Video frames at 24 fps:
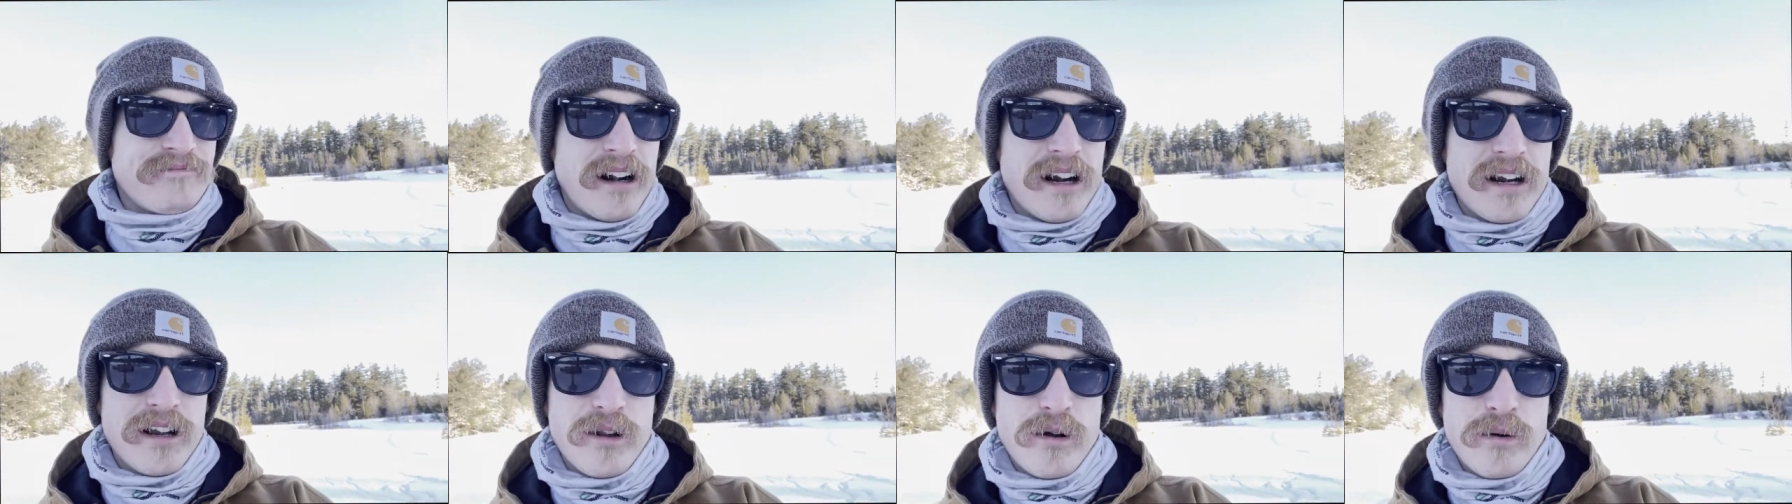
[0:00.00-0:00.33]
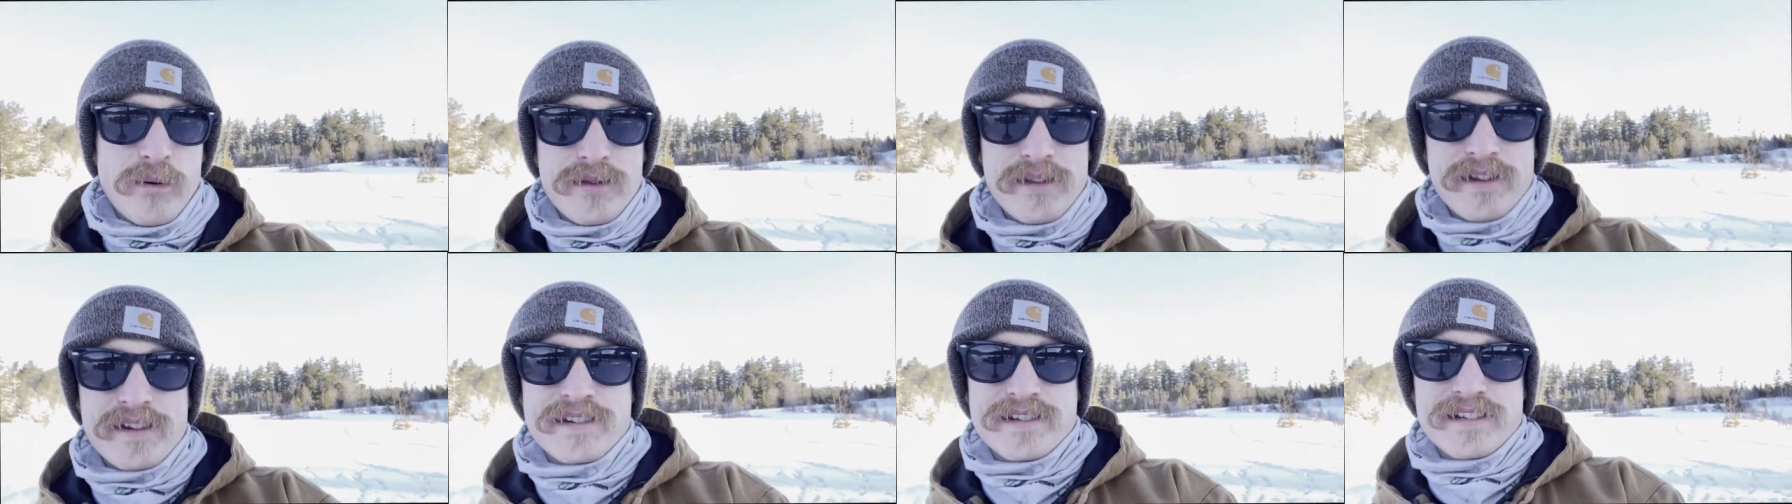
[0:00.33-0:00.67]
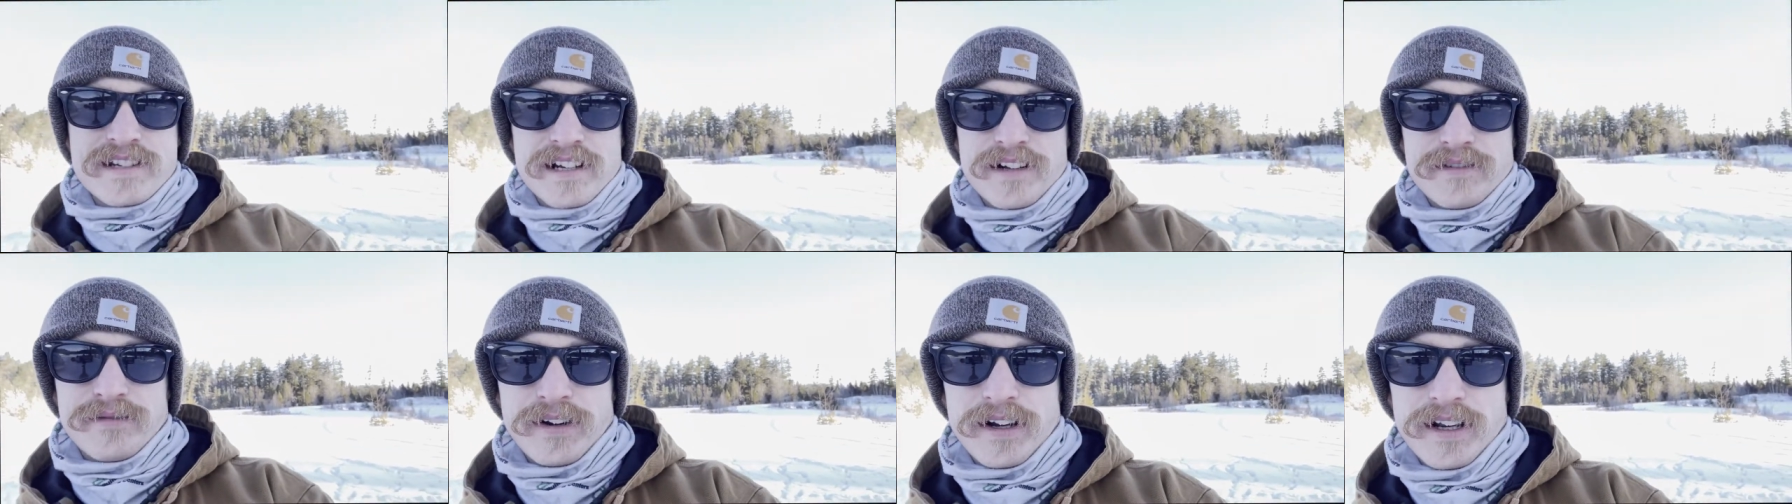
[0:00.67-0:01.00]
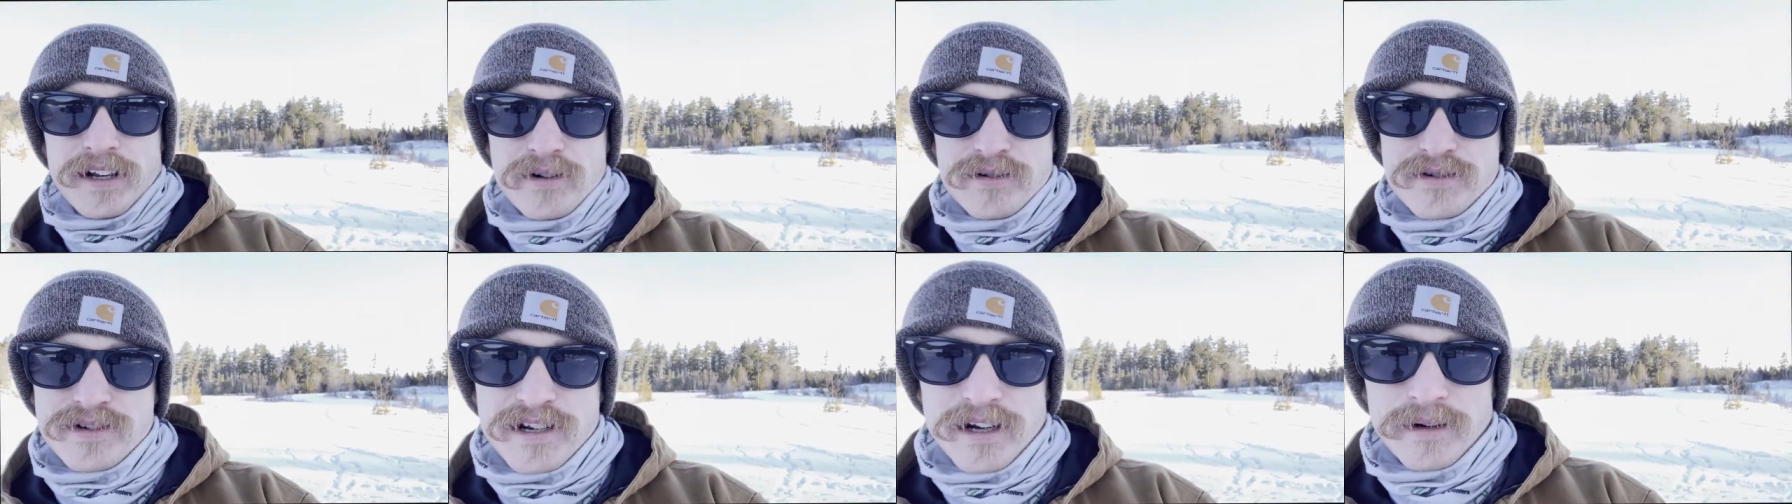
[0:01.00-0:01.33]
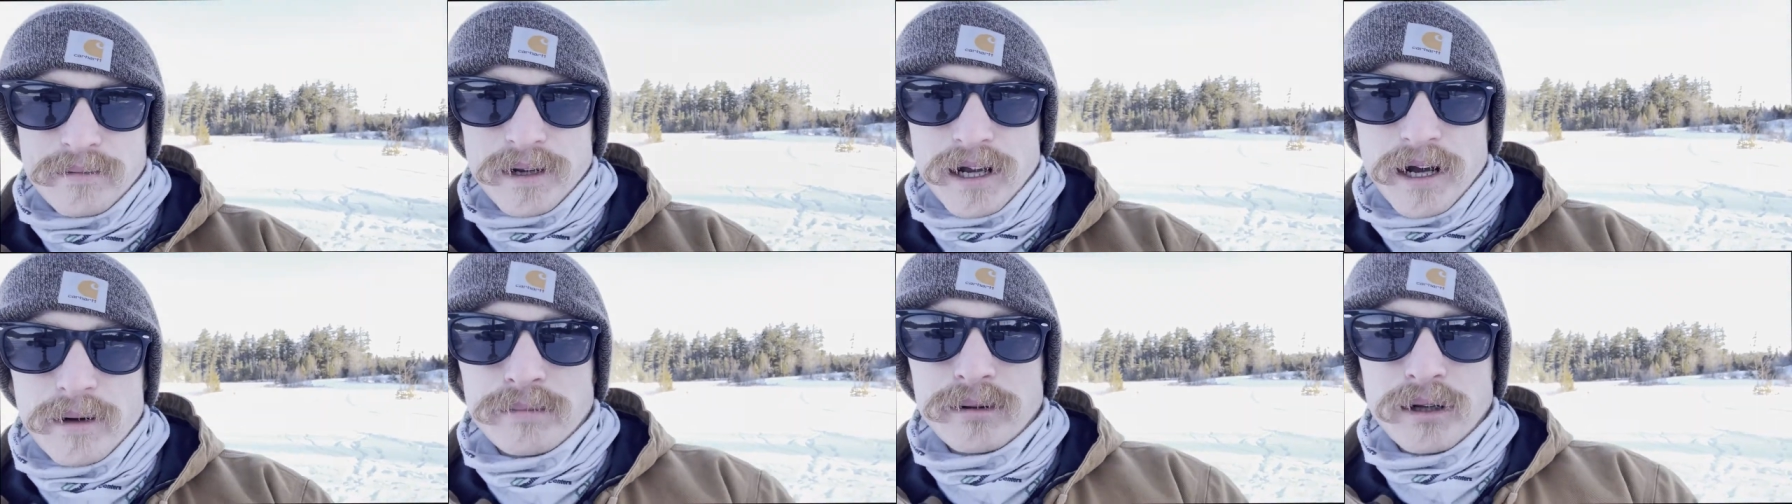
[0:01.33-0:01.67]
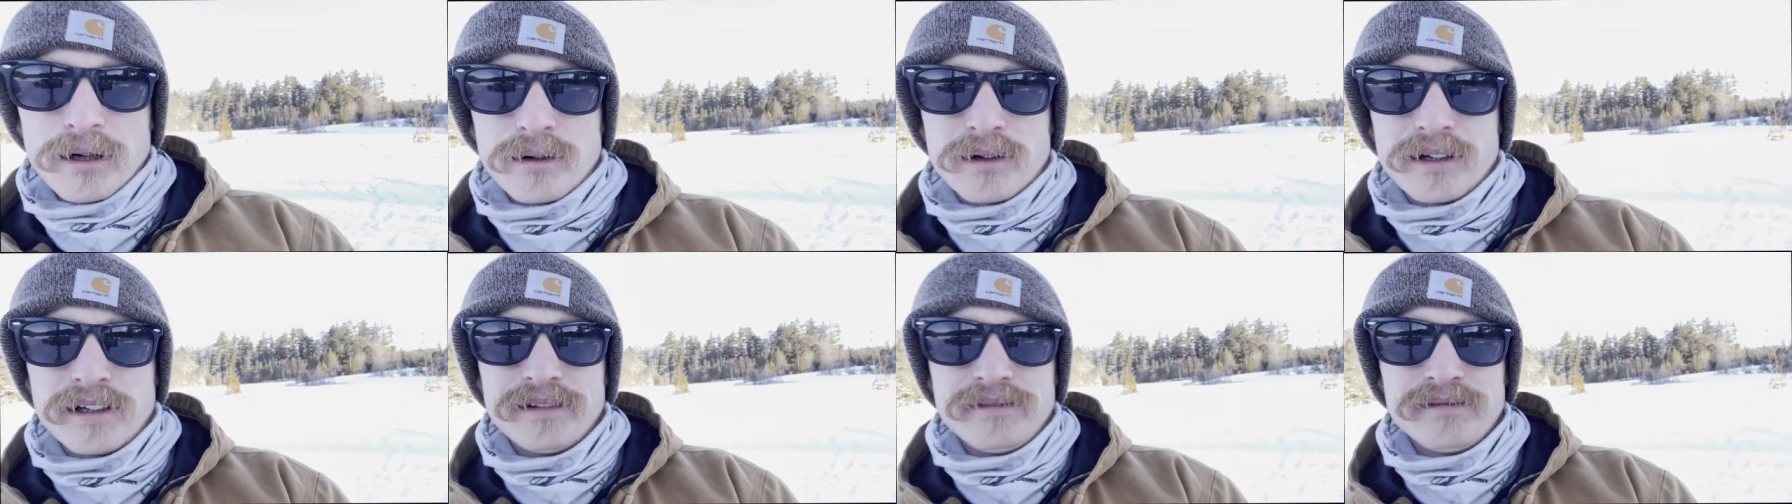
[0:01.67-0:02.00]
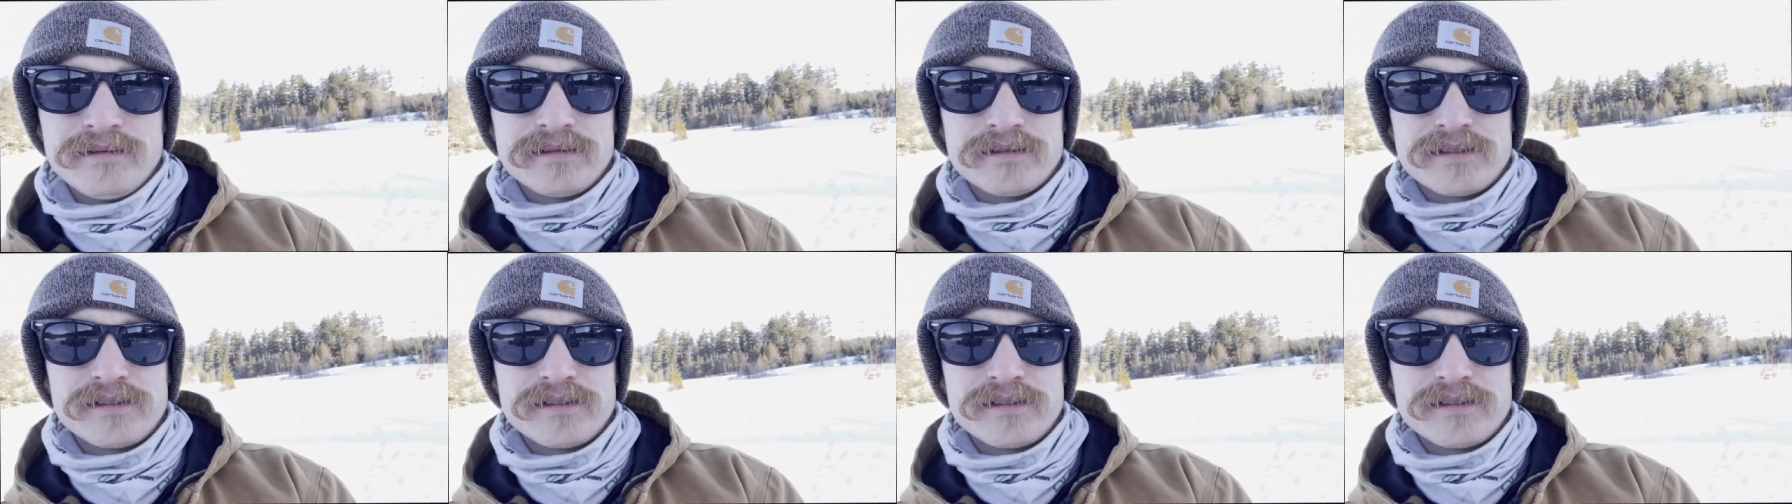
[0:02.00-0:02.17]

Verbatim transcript: I don't know when this uh, video is going to be uploaded,